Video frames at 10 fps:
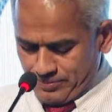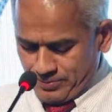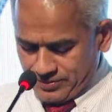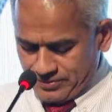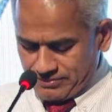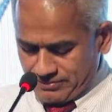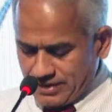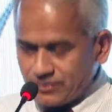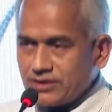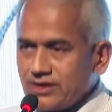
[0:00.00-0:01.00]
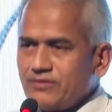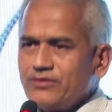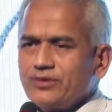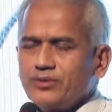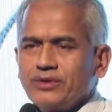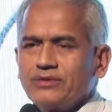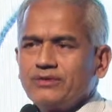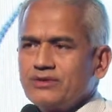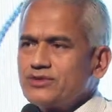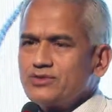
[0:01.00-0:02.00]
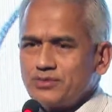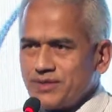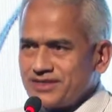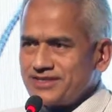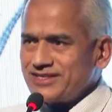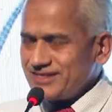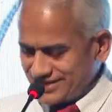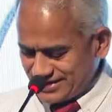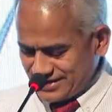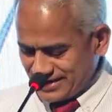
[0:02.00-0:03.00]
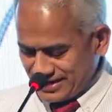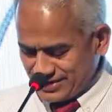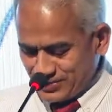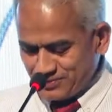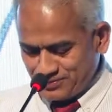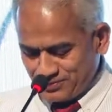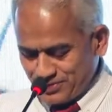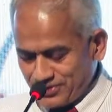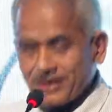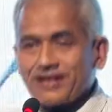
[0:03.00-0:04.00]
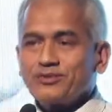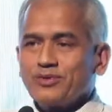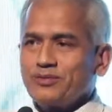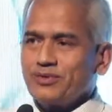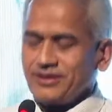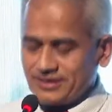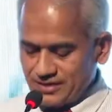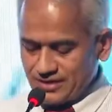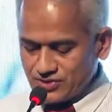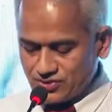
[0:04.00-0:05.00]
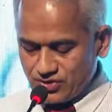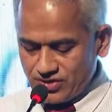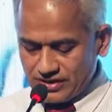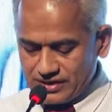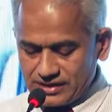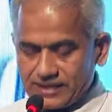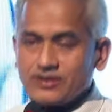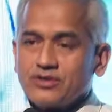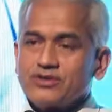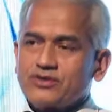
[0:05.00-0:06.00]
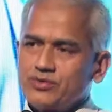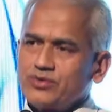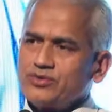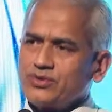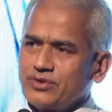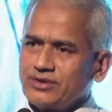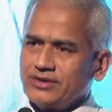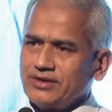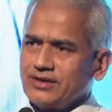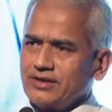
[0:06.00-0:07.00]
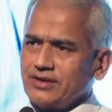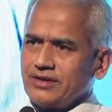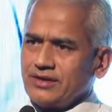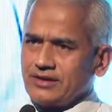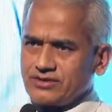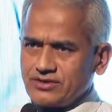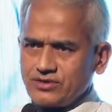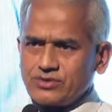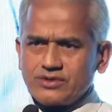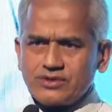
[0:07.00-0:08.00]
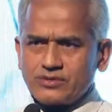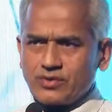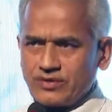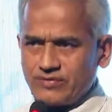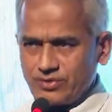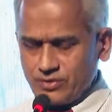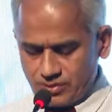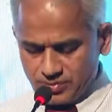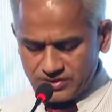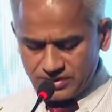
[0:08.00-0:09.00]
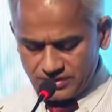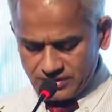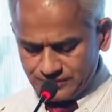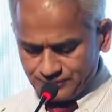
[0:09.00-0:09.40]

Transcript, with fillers: But I would leave you with these two messages and hope your health will be strong and you can contribute to your institutions, wherever you represent,